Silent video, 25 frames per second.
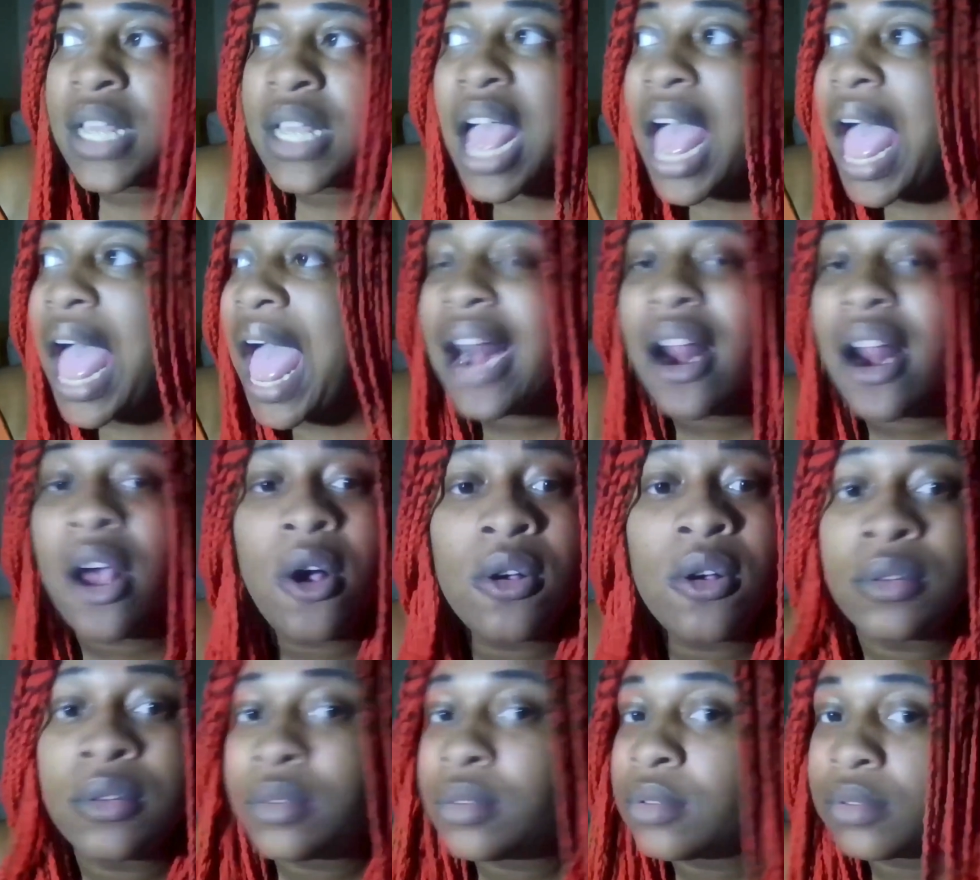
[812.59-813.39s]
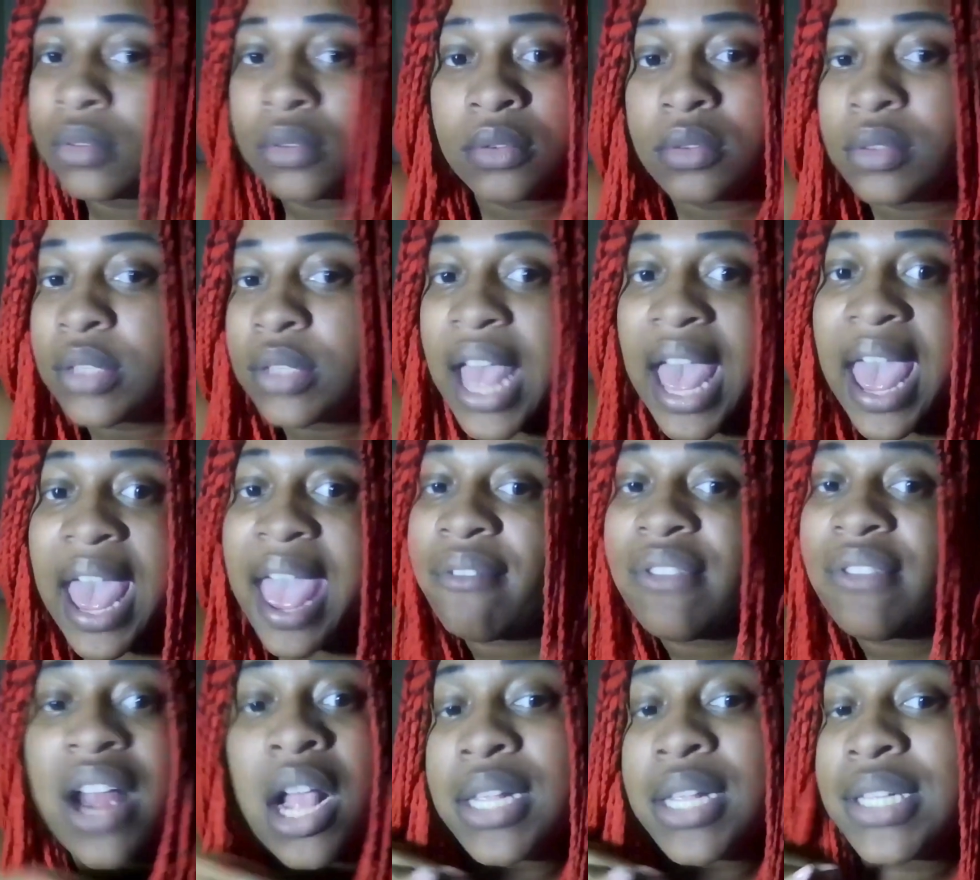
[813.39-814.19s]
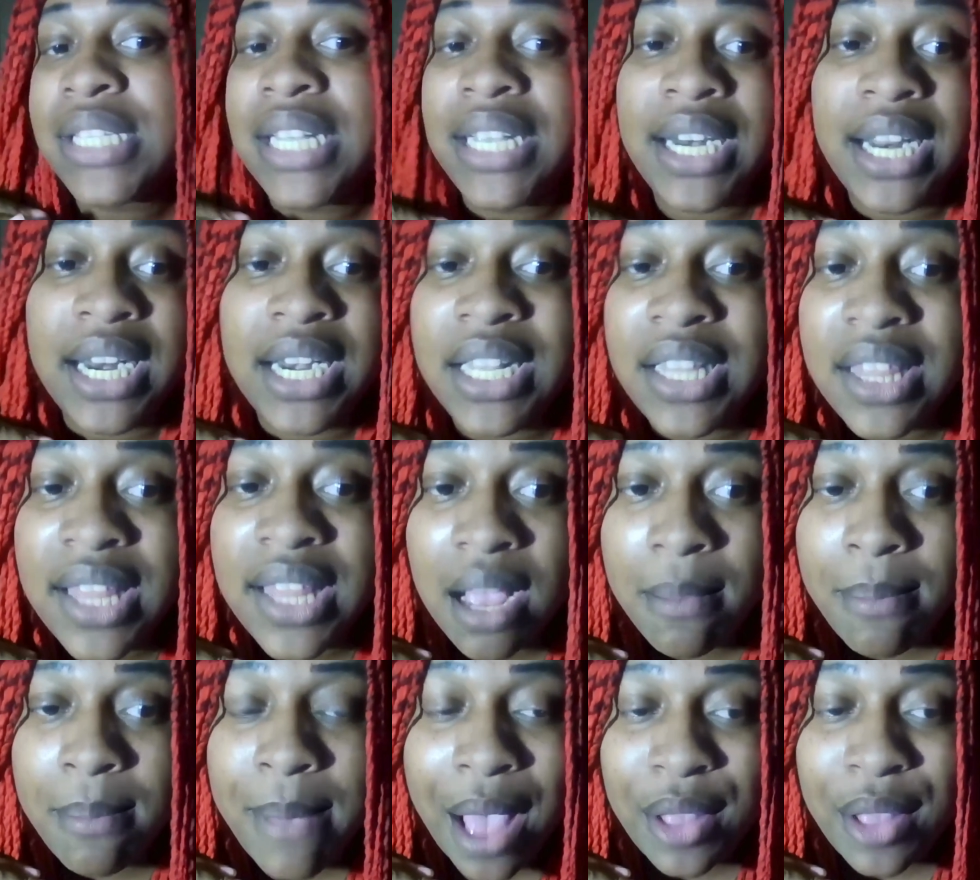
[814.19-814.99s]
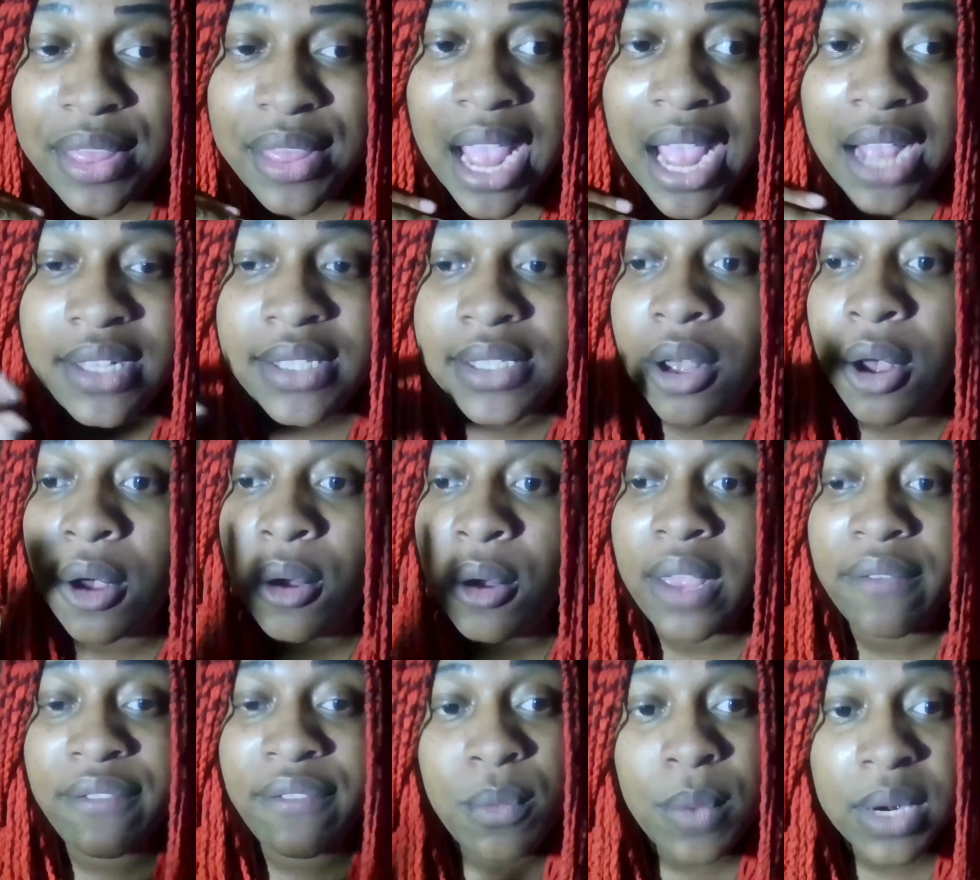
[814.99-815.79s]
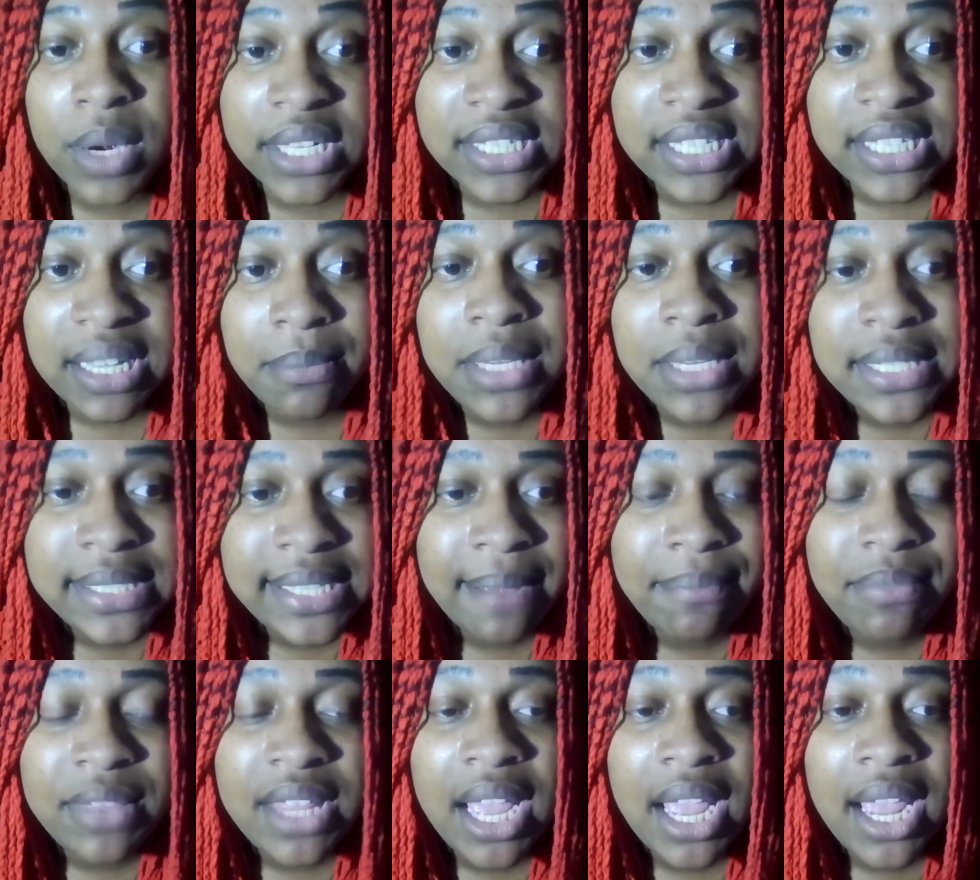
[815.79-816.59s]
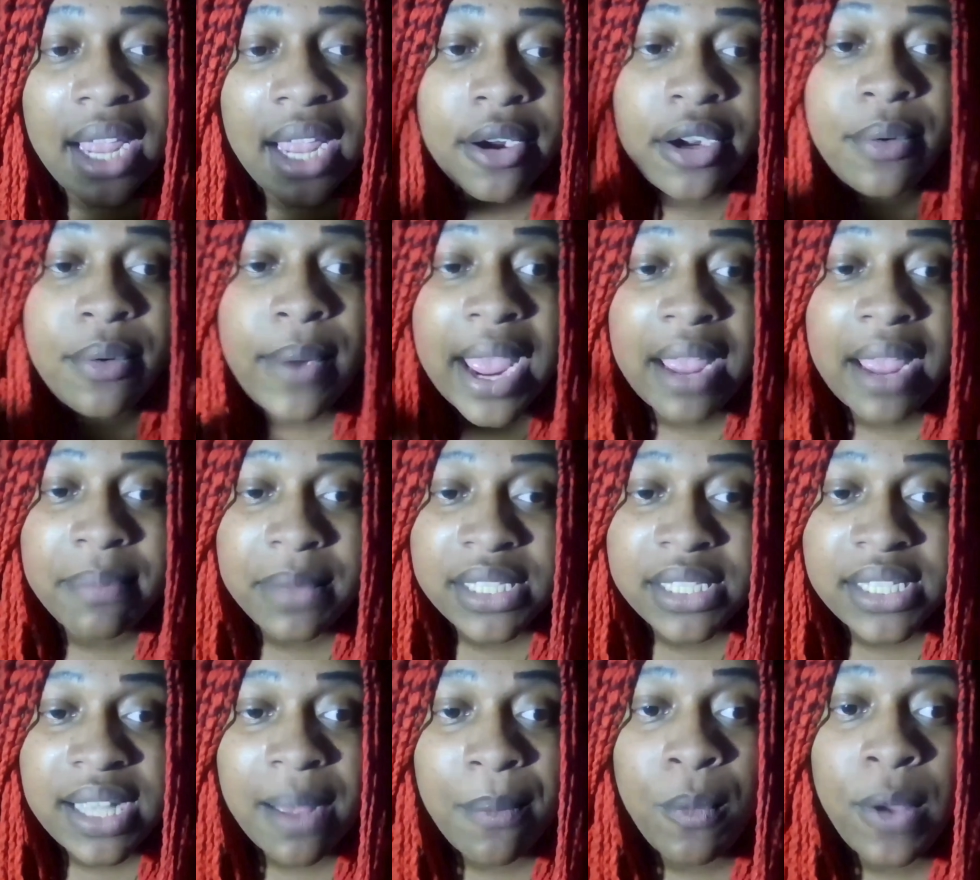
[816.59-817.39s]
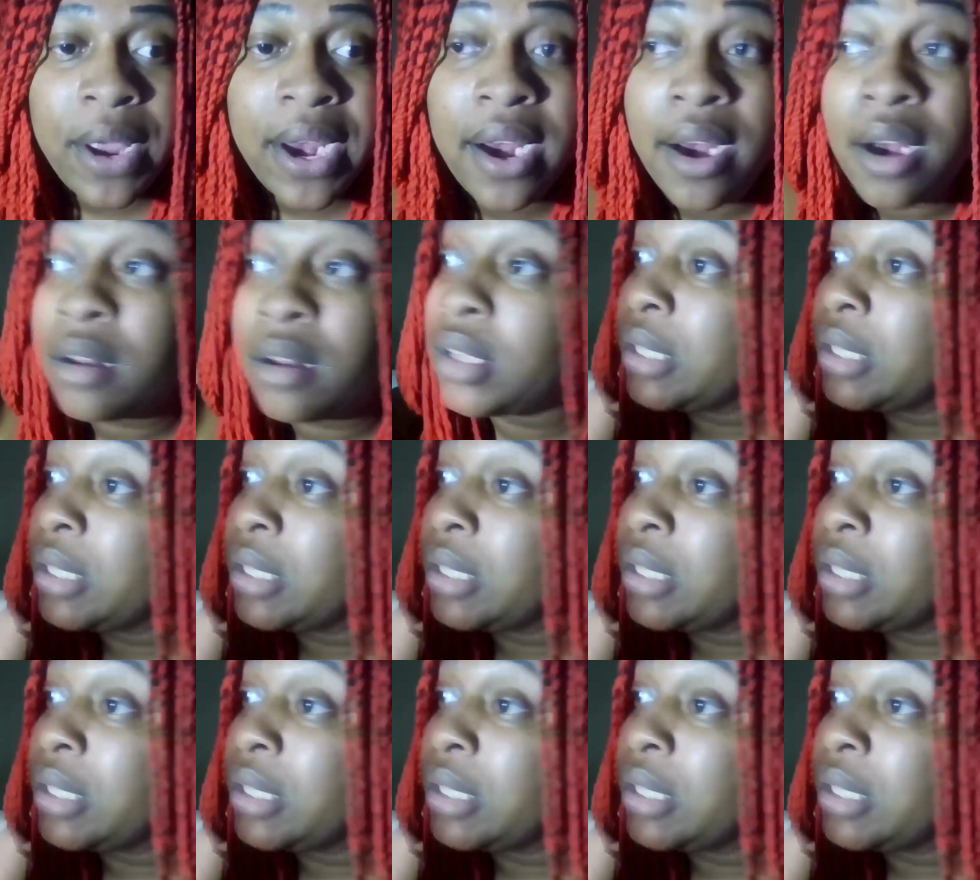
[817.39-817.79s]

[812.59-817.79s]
I have not seen anything about that. So if you want to send me something or direct me somewhere,